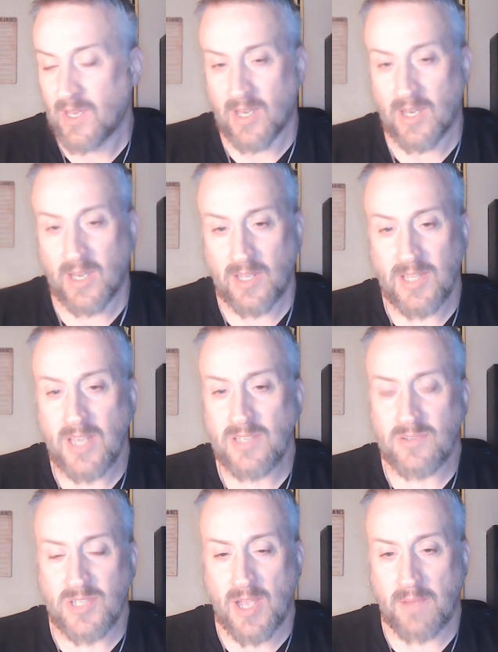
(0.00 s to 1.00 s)
Thanks for
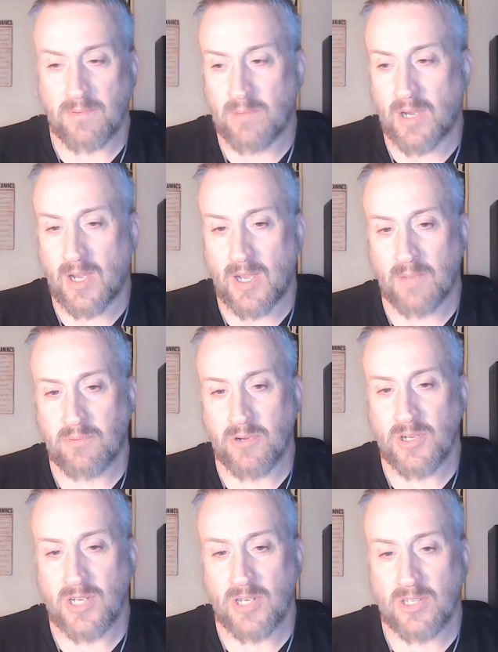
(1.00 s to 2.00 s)
stopping by. I
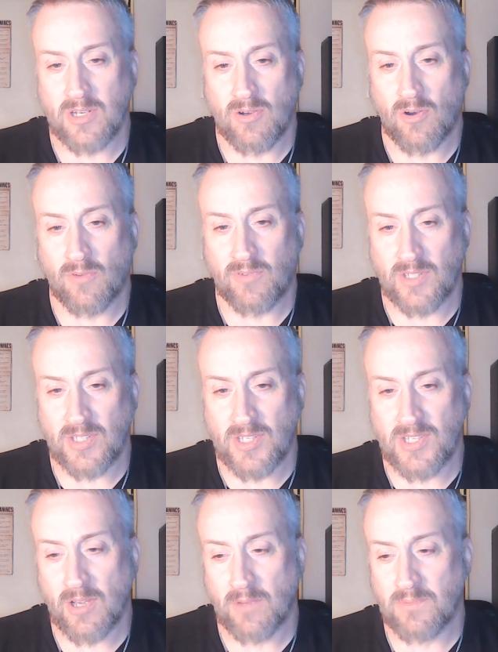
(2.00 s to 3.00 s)
appreciate you. Hopefully
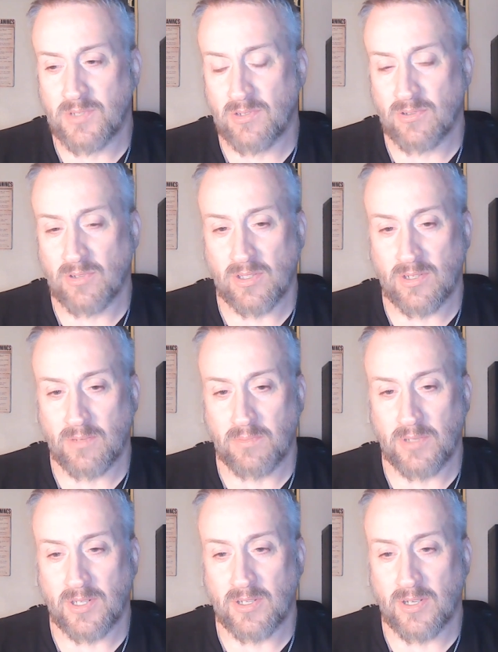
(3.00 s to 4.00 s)
this helps you a little
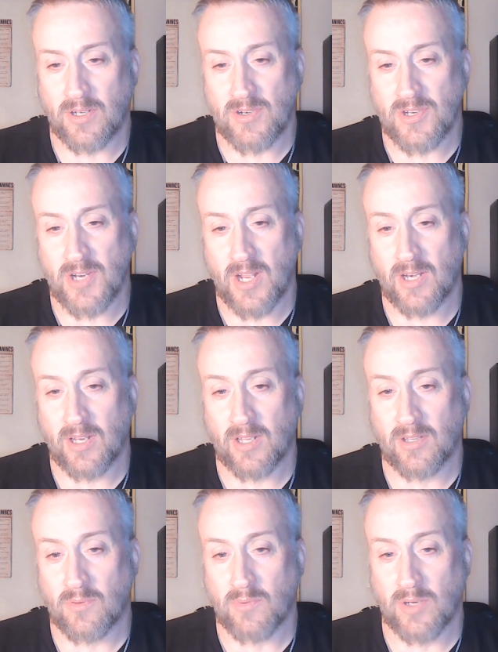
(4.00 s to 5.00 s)
bit in understanding
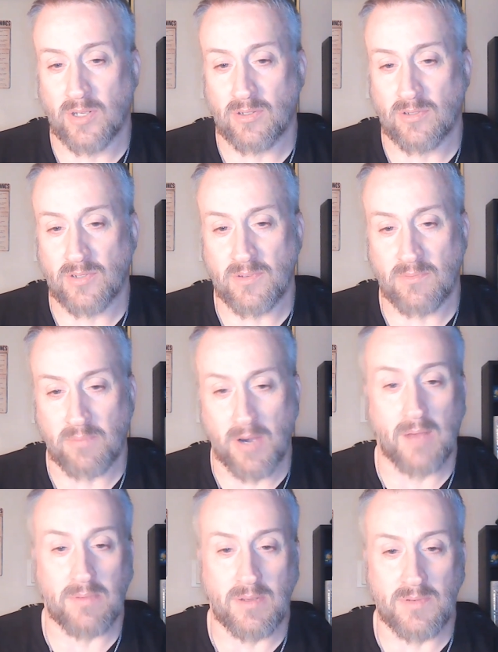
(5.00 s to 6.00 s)
the real
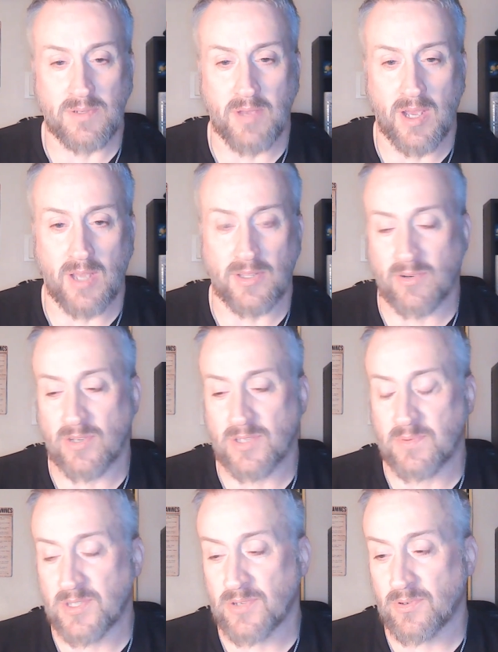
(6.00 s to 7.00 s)
problems behind the
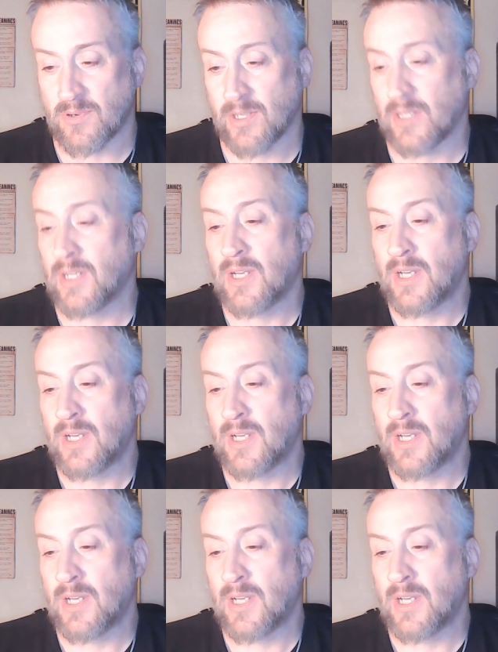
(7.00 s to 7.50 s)
Christmas story.